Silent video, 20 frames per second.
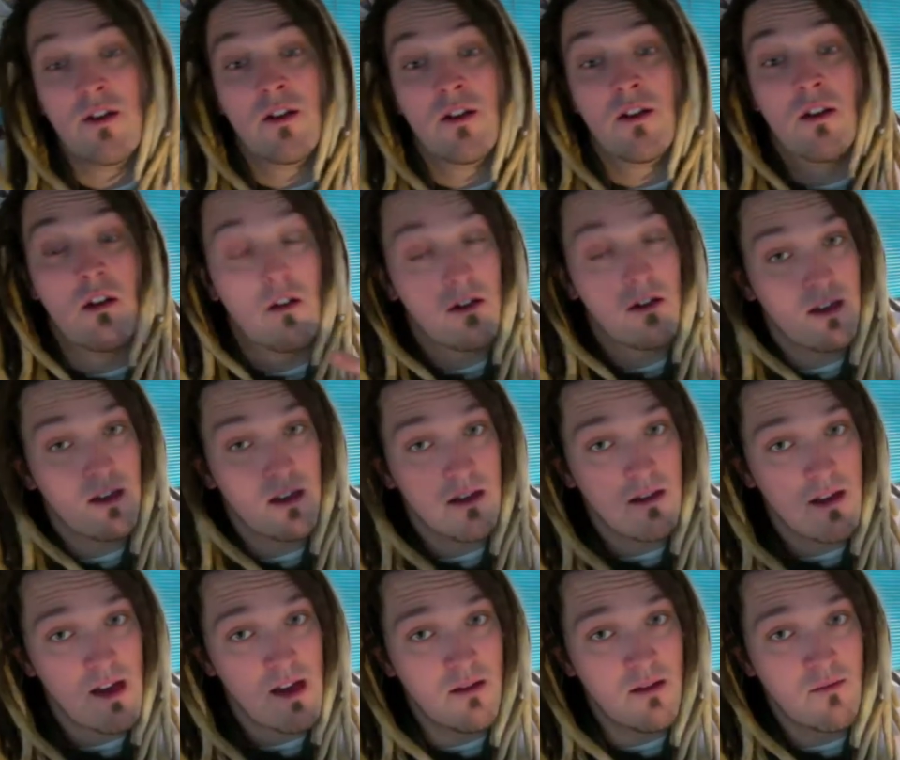I've learned a lot
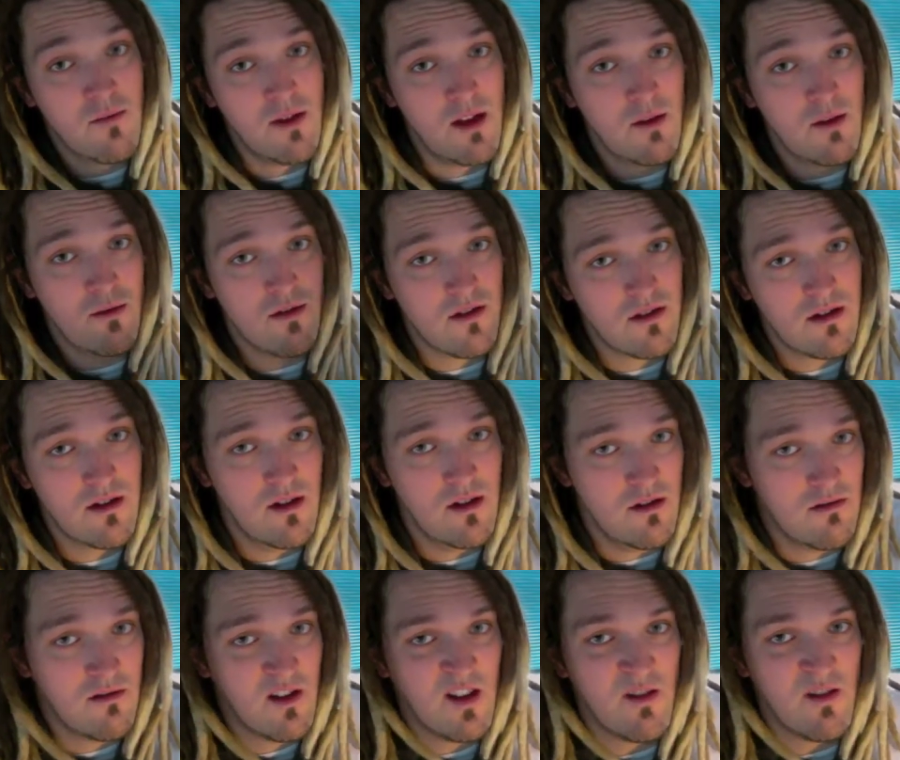since then, but that
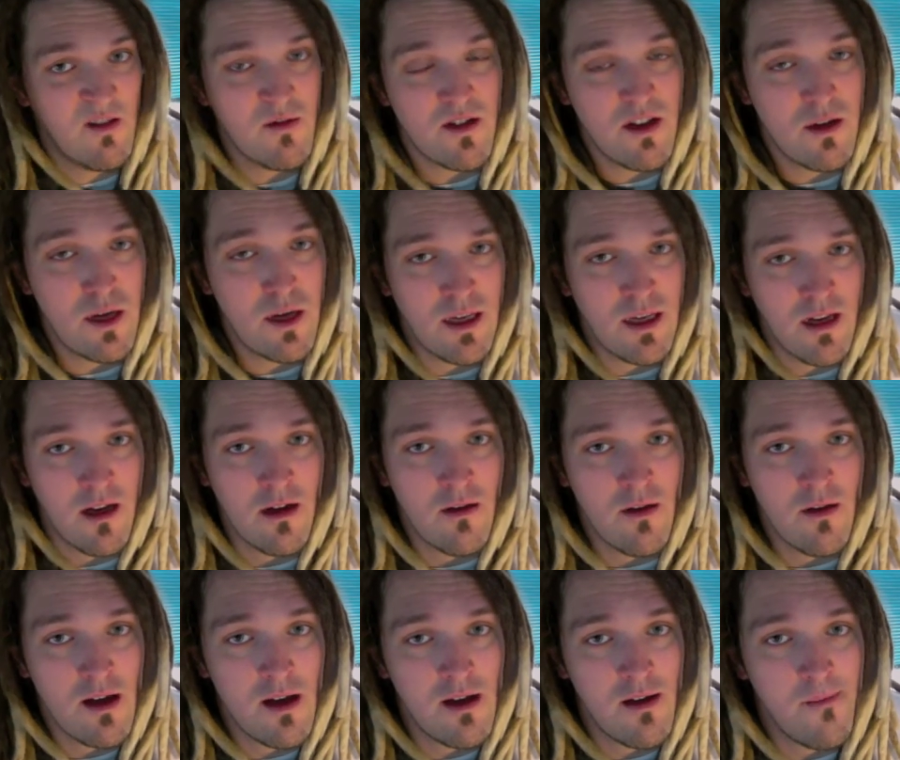was, it was 2
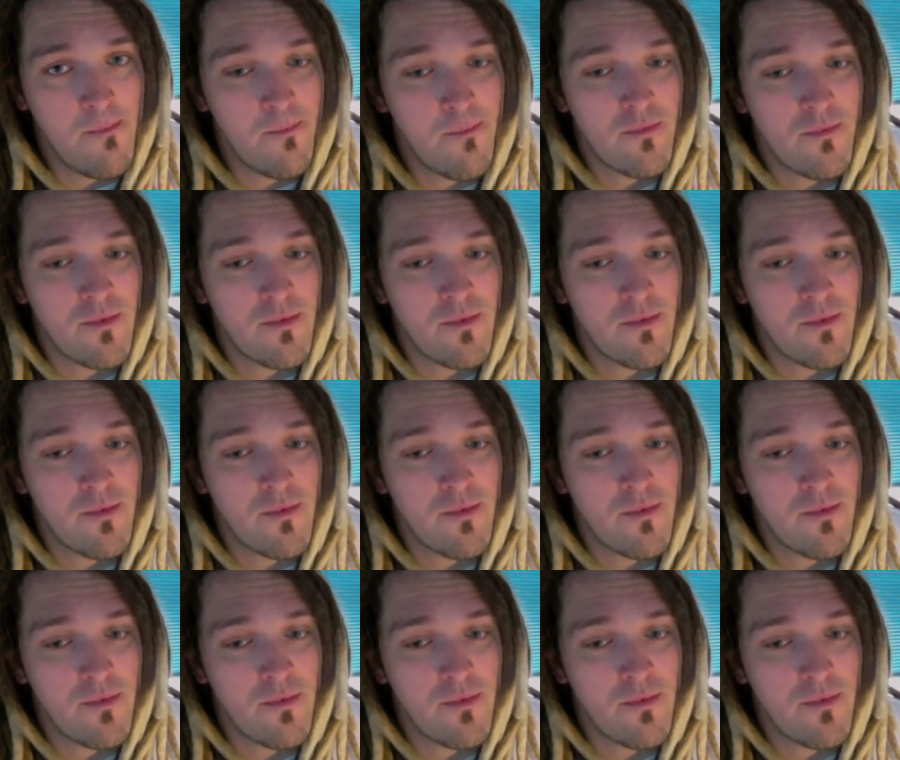years ago.